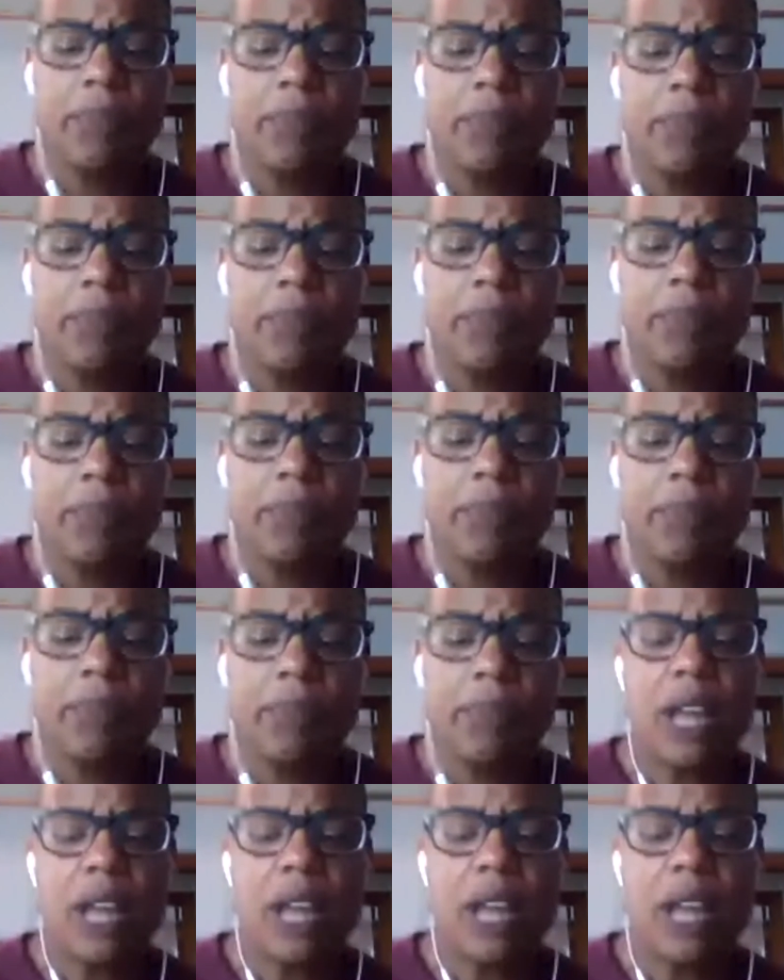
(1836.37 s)
not
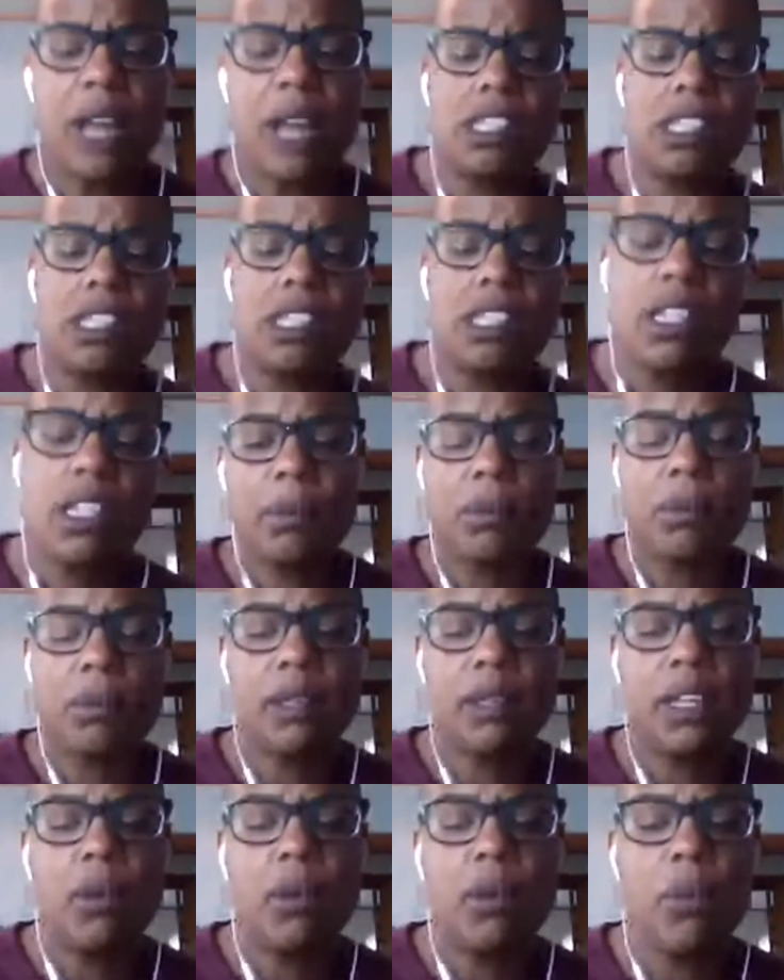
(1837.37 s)
just as
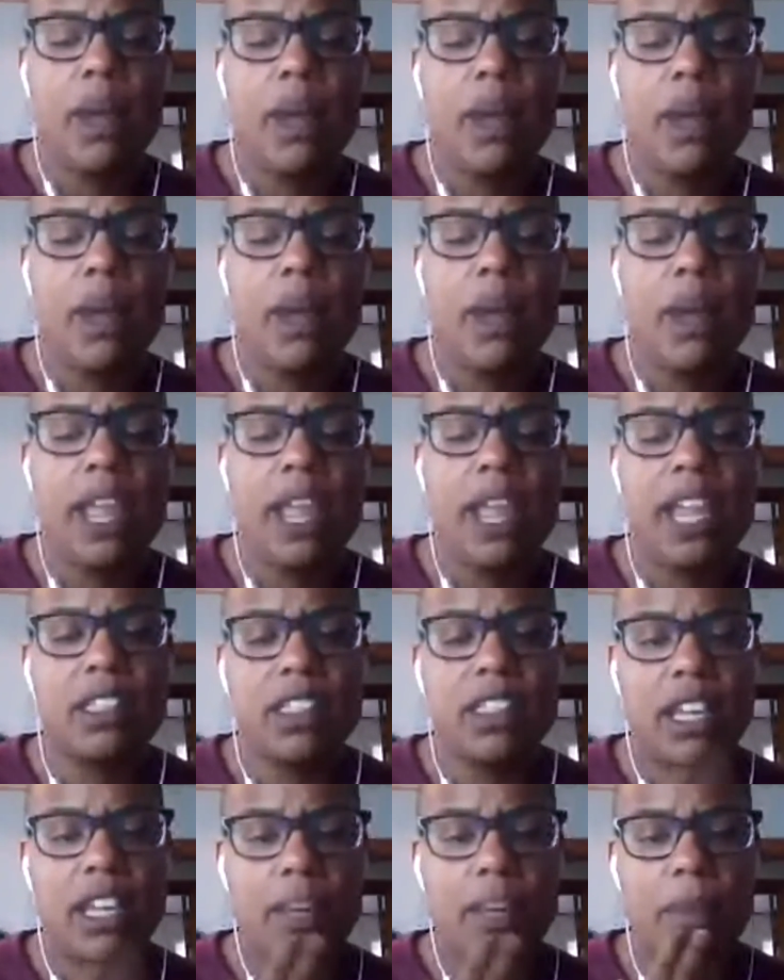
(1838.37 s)
really a
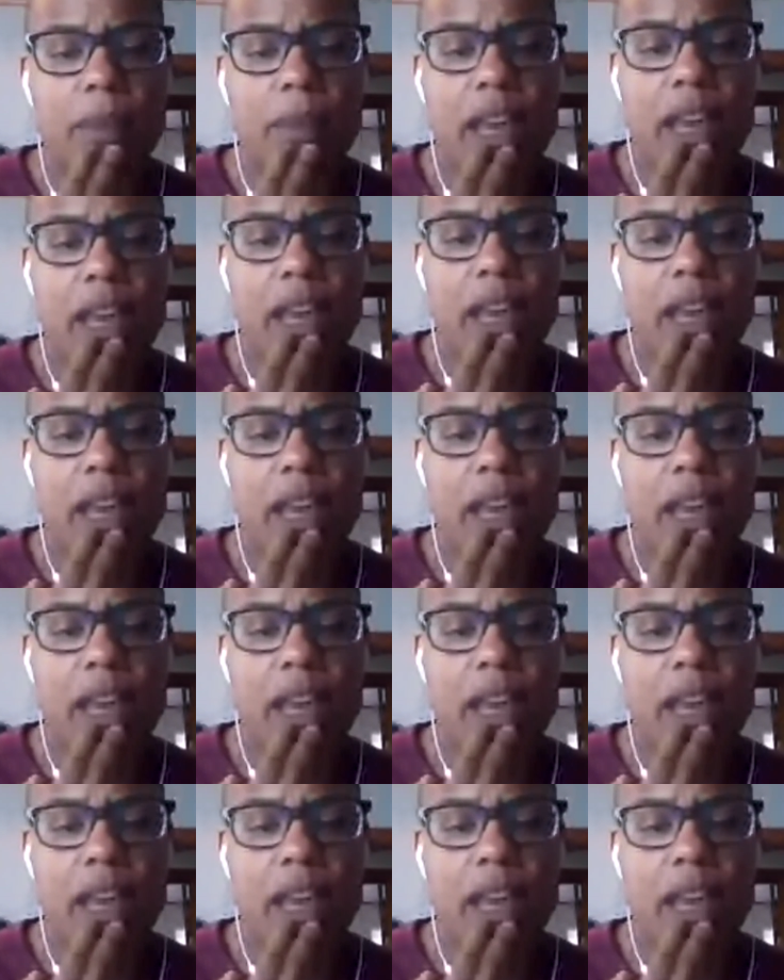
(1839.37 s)
way to think